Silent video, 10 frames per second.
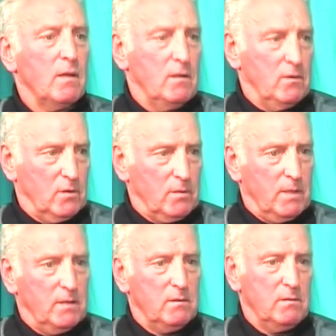You know what I
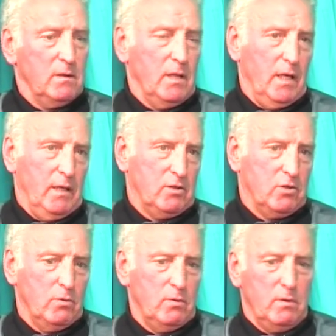mean?
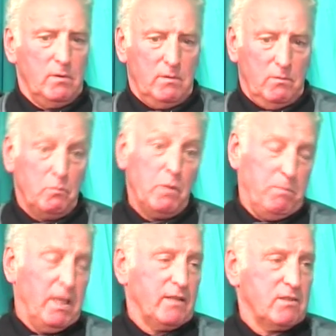So we
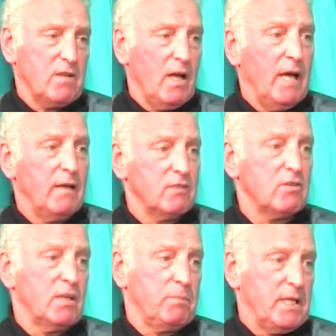played. I
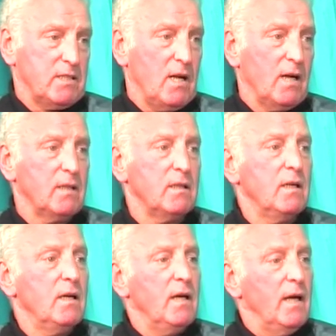started to play soccer,
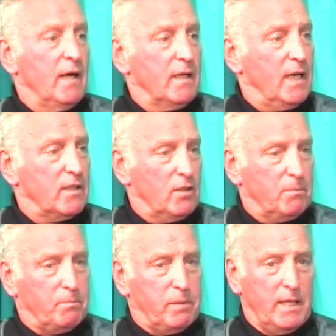and I ended
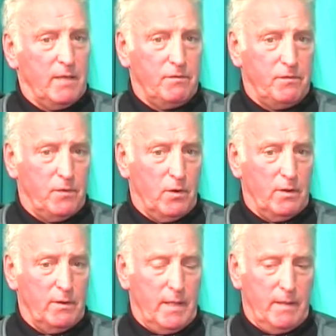up playing
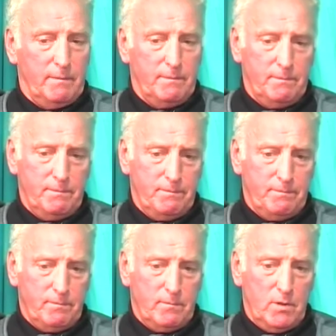for
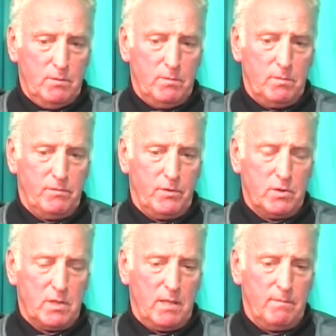who was my
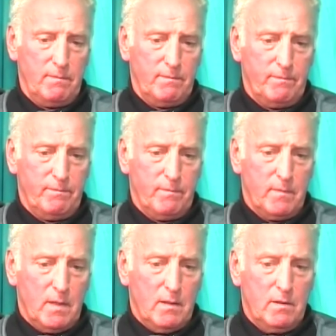first team?
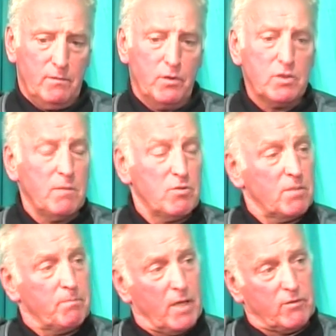The first team was
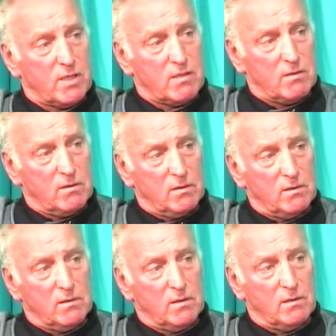St Patrick's.
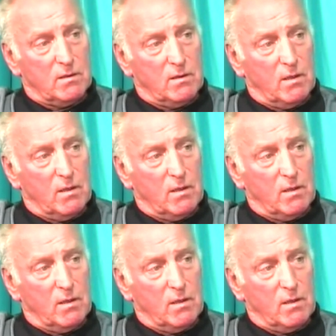Yeah.